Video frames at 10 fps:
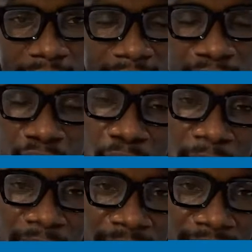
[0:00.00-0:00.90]

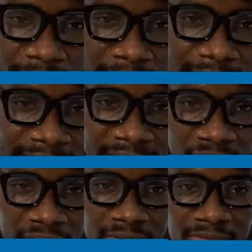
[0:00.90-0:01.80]
from these
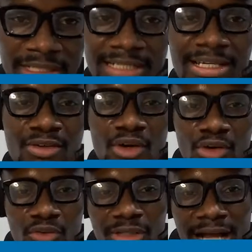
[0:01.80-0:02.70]
fields, and then you're
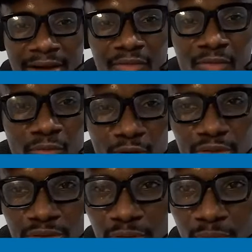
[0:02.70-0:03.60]
going to have what
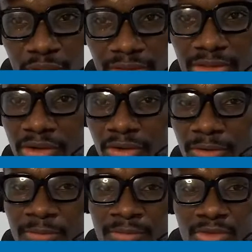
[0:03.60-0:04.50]
you want. Your
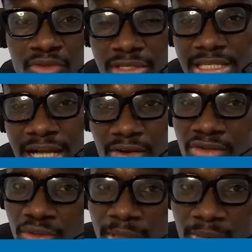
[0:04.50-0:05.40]
users are
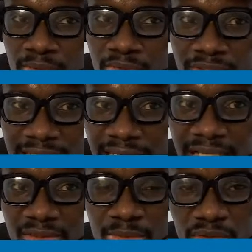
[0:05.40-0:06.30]
going to be able to see their
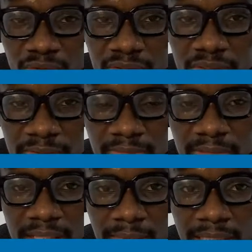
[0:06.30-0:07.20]
submissions
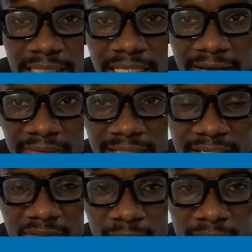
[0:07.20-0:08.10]
immediately after they
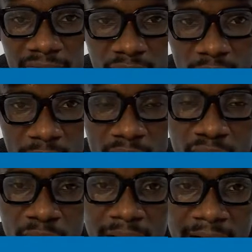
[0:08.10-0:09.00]
submit. So you're going
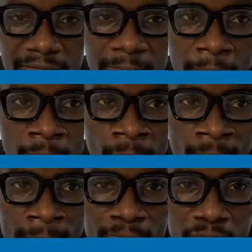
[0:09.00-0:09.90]
to have
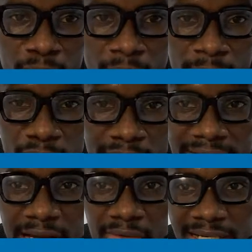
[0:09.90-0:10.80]
to maybe
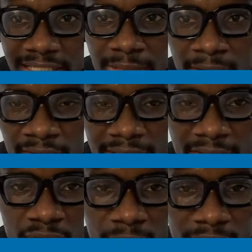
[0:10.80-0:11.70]
redirect them after they
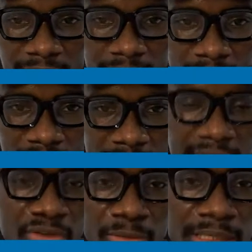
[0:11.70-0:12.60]
submit. So they
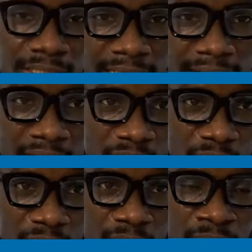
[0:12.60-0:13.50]
submit, and your